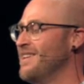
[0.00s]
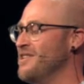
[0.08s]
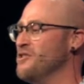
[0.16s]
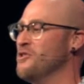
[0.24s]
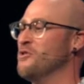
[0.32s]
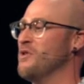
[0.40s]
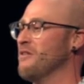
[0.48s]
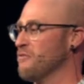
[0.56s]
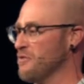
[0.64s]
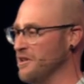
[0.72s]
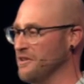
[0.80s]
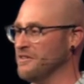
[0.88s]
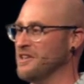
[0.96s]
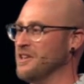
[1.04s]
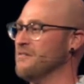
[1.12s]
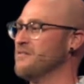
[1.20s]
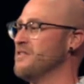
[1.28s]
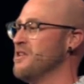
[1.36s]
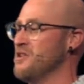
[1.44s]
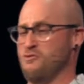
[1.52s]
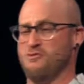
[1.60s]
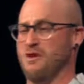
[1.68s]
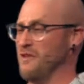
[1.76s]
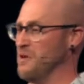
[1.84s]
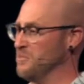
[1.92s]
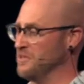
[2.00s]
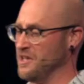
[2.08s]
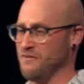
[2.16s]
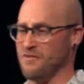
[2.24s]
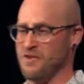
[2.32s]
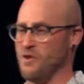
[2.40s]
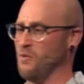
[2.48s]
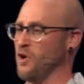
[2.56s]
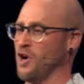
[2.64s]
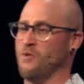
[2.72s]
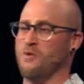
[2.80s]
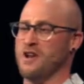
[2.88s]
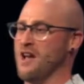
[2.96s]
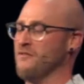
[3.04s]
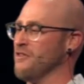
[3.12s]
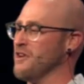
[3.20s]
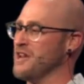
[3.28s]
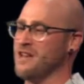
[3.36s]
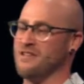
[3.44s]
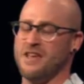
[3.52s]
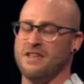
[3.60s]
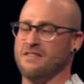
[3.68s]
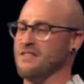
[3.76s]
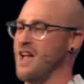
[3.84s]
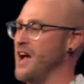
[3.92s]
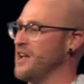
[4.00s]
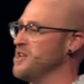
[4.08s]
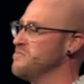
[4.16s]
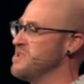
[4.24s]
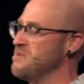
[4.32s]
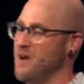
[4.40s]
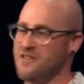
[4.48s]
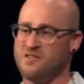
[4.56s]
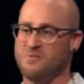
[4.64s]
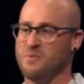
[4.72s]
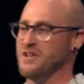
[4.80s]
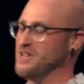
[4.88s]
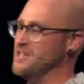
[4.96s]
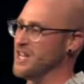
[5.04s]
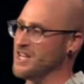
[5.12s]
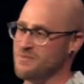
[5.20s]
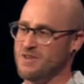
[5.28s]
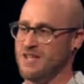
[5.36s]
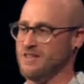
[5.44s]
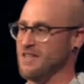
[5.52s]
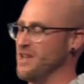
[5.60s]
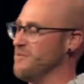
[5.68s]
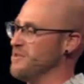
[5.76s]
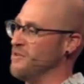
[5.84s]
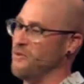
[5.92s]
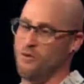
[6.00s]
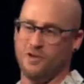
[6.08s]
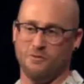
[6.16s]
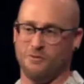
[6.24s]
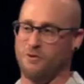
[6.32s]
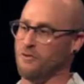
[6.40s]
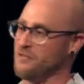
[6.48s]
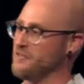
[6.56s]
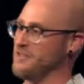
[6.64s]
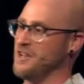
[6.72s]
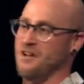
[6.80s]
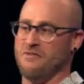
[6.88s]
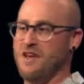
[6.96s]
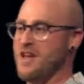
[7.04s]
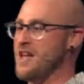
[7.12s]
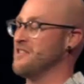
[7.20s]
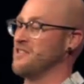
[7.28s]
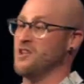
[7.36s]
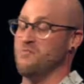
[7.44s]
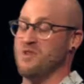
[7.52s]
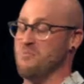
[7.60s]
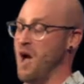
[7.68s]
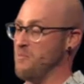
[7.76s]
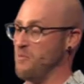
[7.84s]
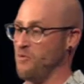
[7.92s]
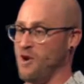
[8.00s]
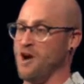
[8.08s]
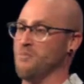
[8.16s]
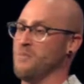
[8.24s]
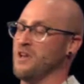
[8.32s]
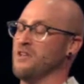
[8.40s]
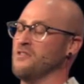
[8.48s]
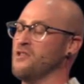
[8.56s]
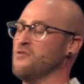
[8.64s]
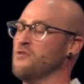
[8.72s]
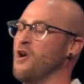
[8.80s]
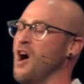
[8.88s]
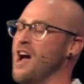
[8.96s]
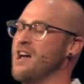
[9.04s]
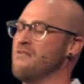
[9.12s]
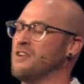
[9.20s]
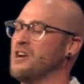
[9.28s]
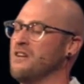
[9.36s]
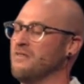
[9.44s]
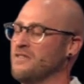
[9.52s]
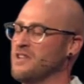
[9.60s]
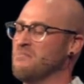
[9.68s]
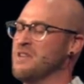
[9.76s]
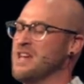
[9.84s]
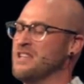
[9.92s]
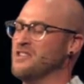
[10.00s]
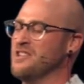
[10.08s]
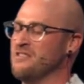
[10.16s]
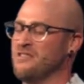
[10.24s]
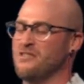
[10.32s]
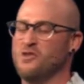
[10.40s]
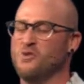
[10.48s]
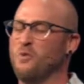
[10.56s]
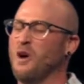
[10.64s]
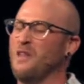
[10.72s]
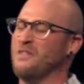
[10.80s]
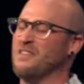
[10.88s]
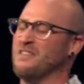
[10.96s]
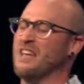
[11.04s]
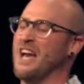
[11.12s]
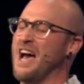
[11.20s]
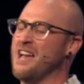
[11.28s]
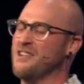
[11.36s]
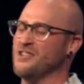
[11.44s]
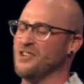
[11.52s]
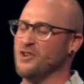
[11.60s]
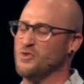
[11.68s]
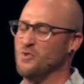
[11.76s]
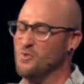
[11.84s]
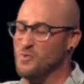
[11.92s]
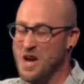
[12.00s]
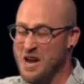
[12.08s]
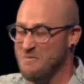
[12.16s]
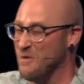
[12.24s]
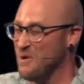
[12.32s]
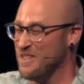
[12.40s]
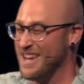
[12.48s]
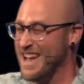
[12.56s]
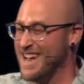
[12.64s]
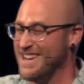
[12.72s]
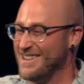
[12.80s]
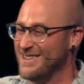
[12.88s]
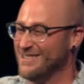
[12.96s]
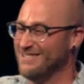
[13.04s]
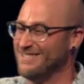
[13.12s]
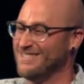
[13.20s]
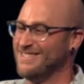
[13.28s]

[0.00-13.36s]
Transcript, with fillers: You who have relatives, you who have unbelievers at work, whatever it is, it's not going to be by spitting judgment at them and holy roller stuff. It's going to be by prayer because you know I have confidence, man, Jesus, you want this guy in church way more than I do.